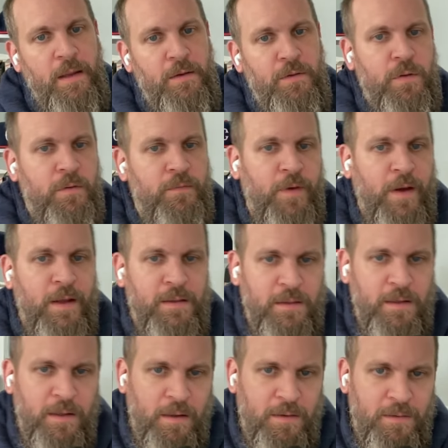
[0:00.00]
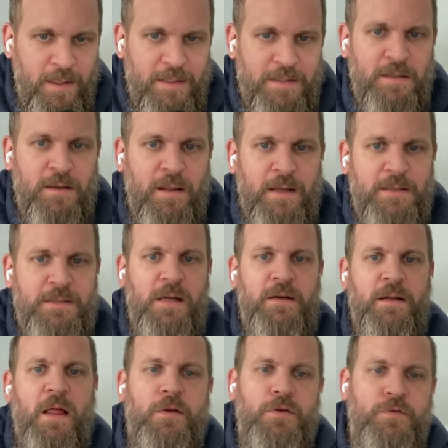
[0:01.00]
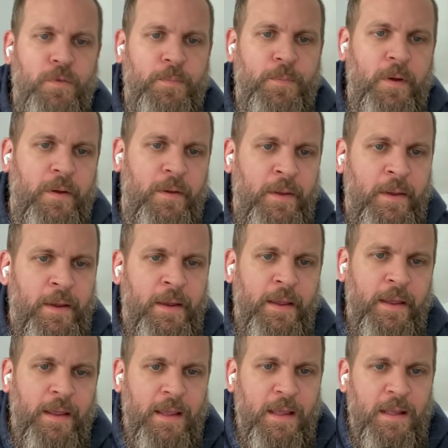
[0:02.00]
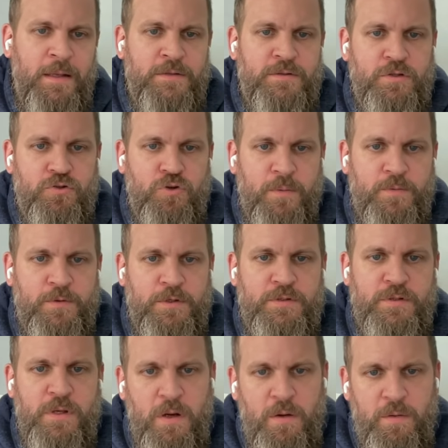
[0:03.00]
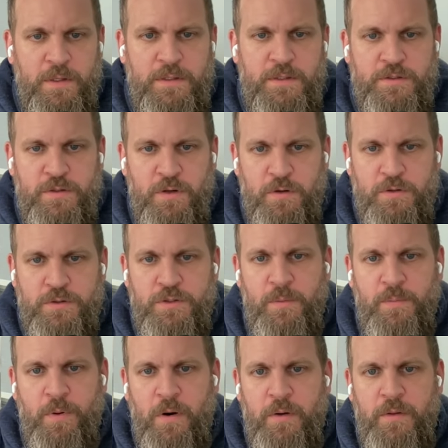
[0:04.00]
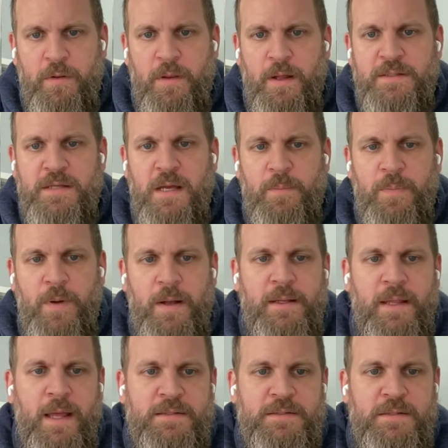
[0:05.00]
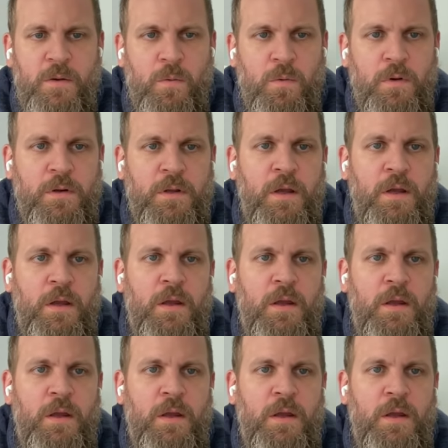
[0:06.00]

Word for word: You can find a link to Locked On College Football in his description, so you don't need to search. Part of the Locked On Podcast Network.